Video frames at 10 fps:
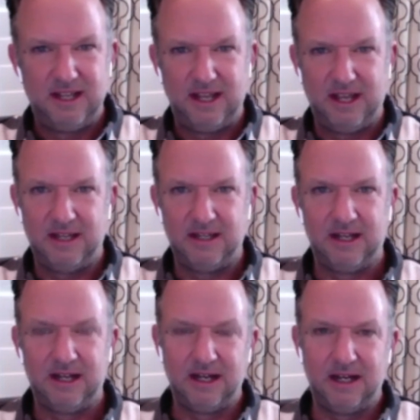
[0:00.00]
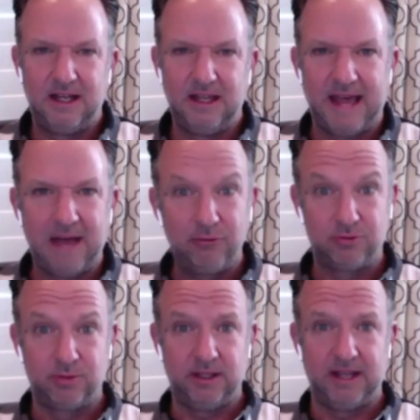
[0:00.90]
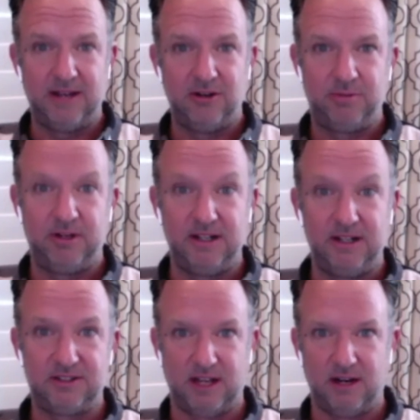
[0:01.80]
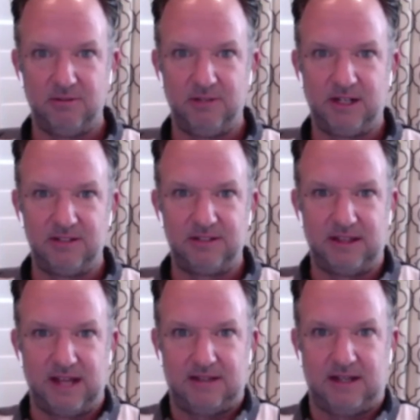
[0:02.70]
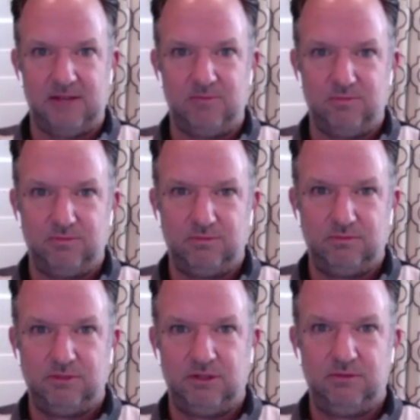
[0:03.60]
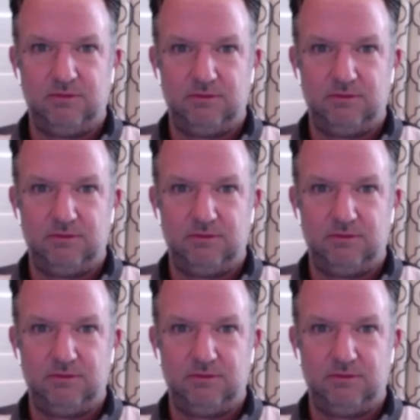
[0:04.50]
And and that was really eye opening and scary because at that time, you know,